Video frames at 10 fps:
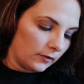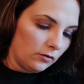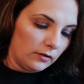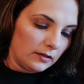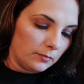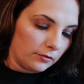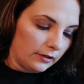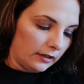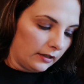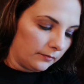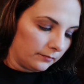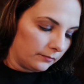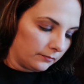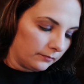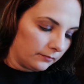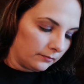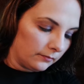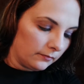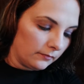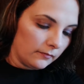Ooh, that's pretty.
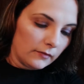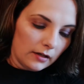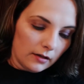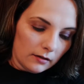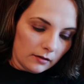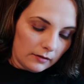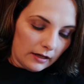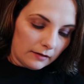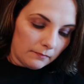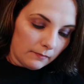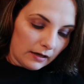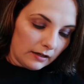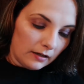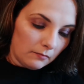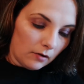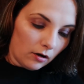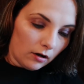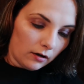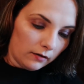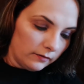Then we had Making
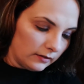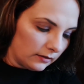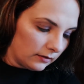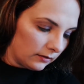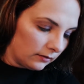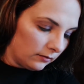Mauves.